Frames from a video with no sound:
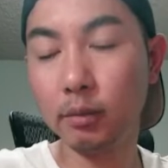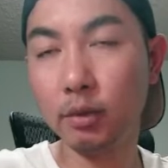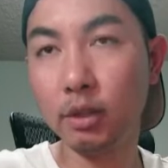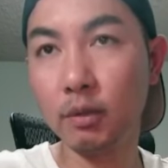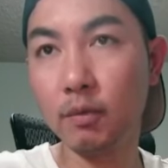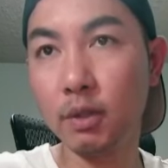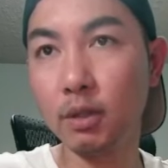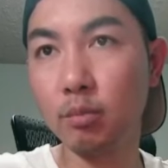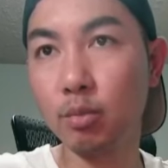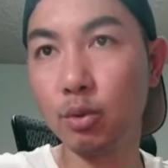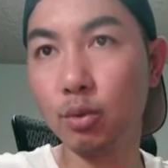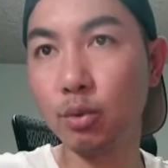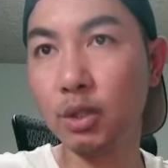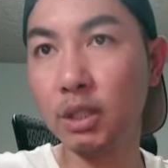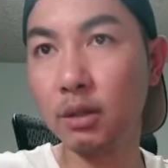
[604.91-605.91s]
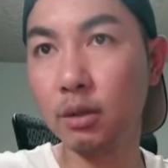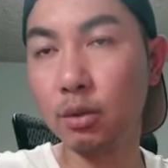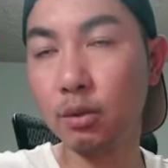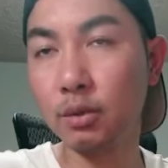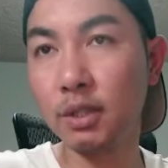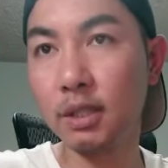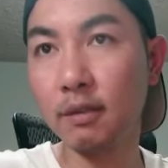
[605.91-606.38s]
different
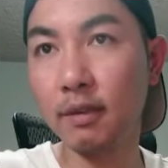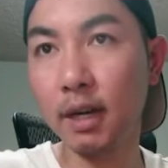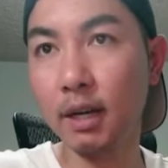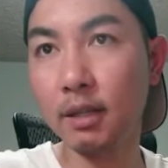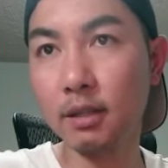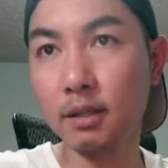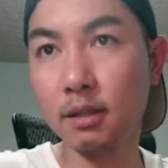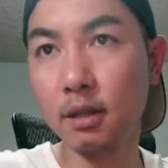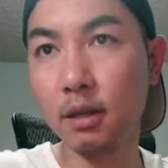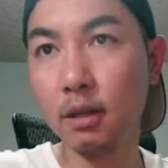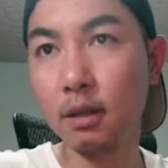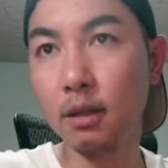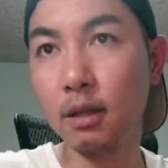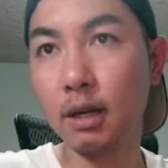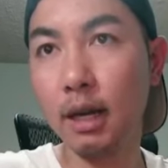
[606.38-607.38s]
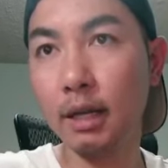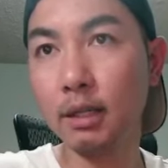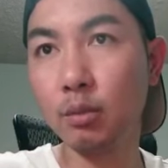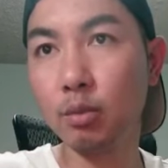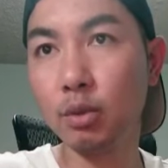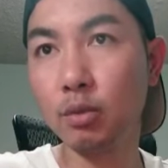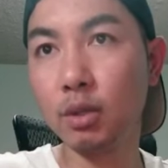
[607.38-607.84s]
Bluetooth device, the
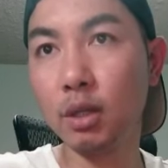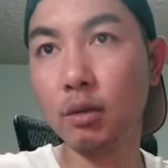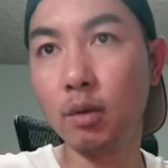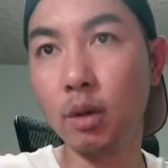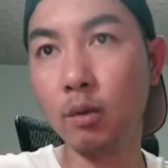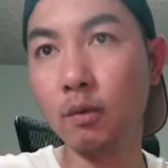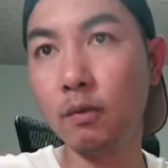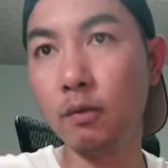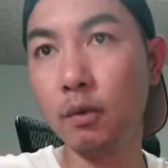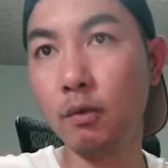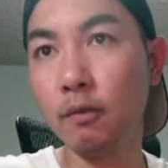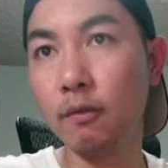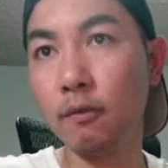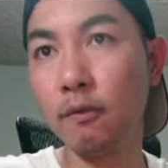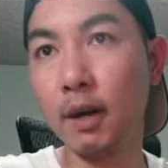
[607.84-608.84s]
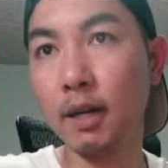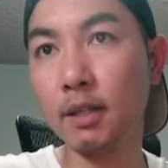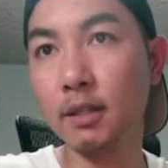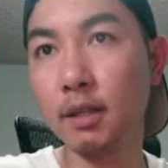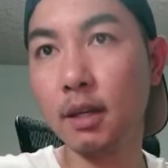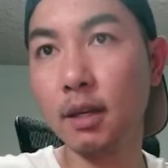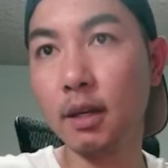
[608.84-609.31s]
light will turn on for
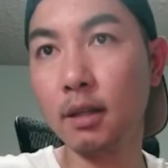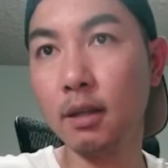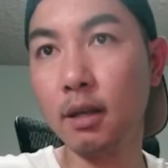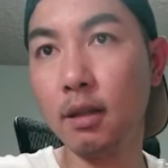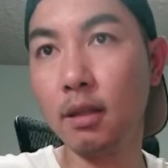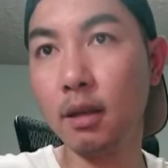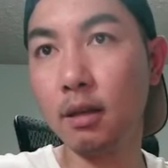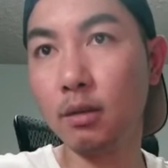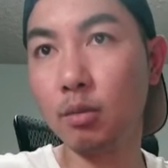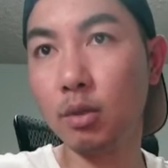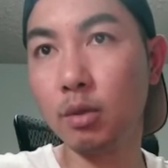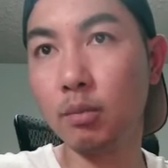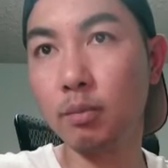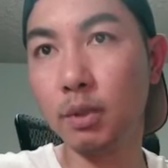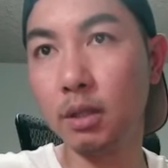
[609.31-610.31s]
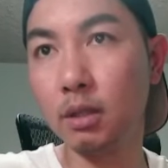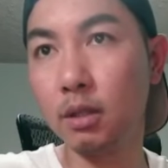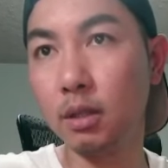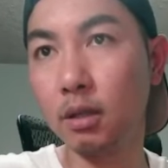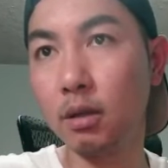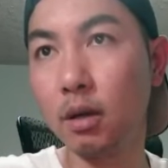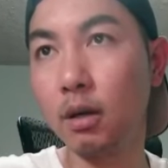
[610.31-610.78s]
5 seconds and it will be
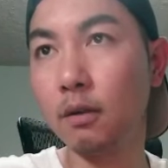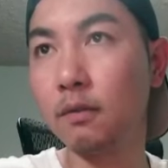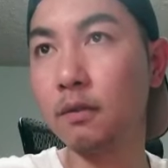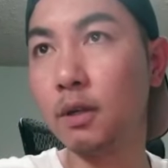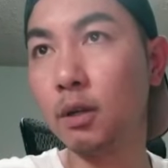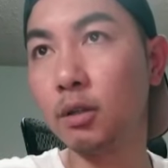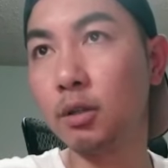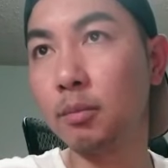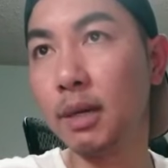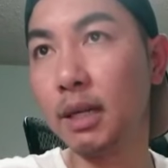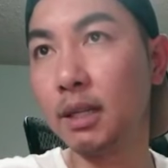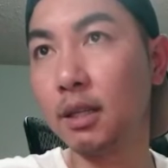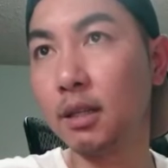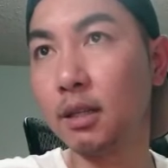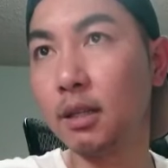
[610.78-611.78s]
turned off automatically.